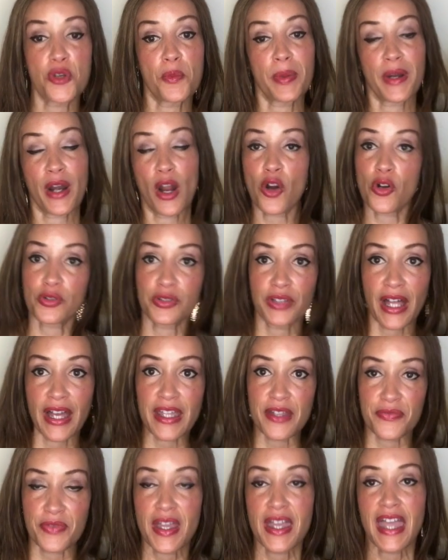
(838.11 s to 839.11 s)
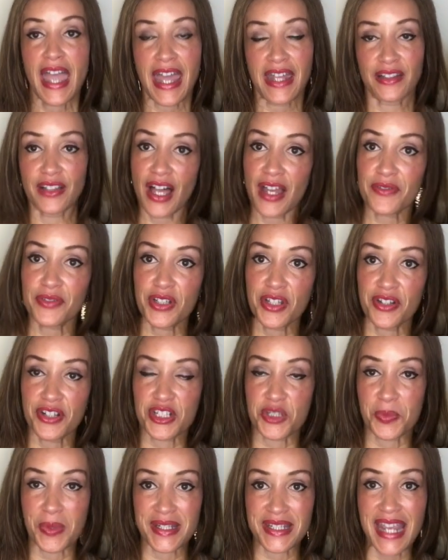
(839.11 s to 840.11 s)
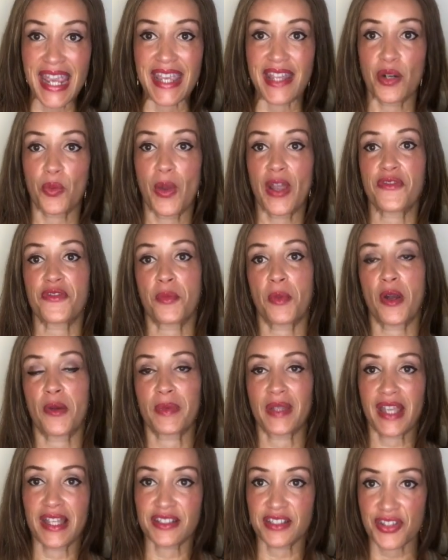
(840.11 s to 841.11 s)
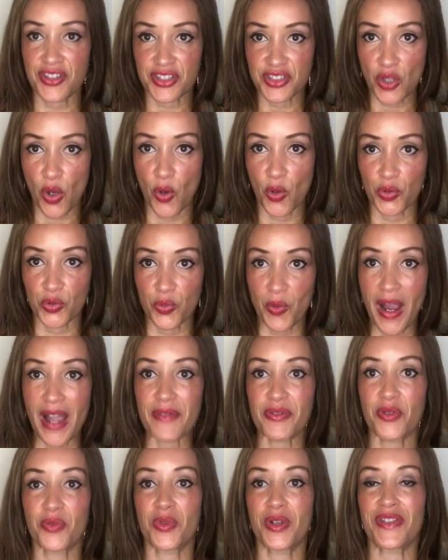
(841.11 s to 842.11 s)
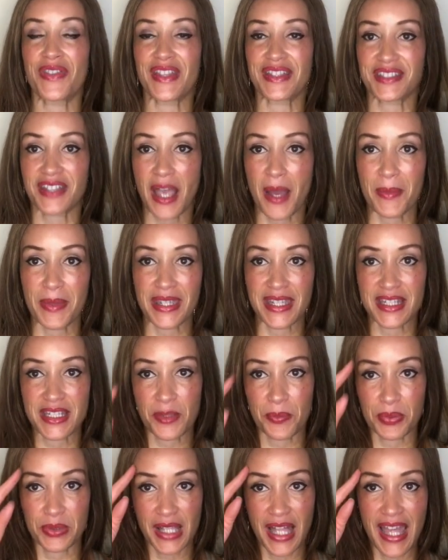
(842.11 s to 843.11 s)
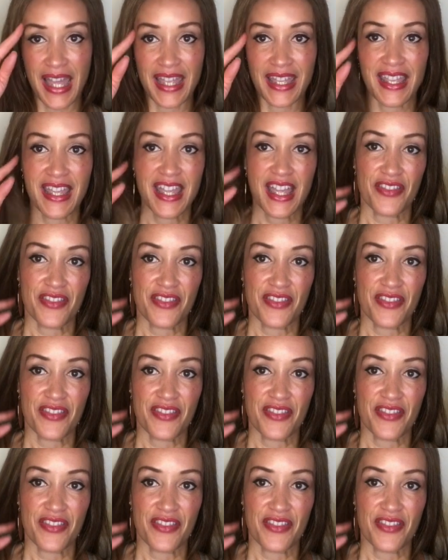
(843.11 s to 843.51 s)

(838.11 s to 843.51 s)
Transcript: But her life and livelihood has been taken away from her because of this old rivalry that's coming into play,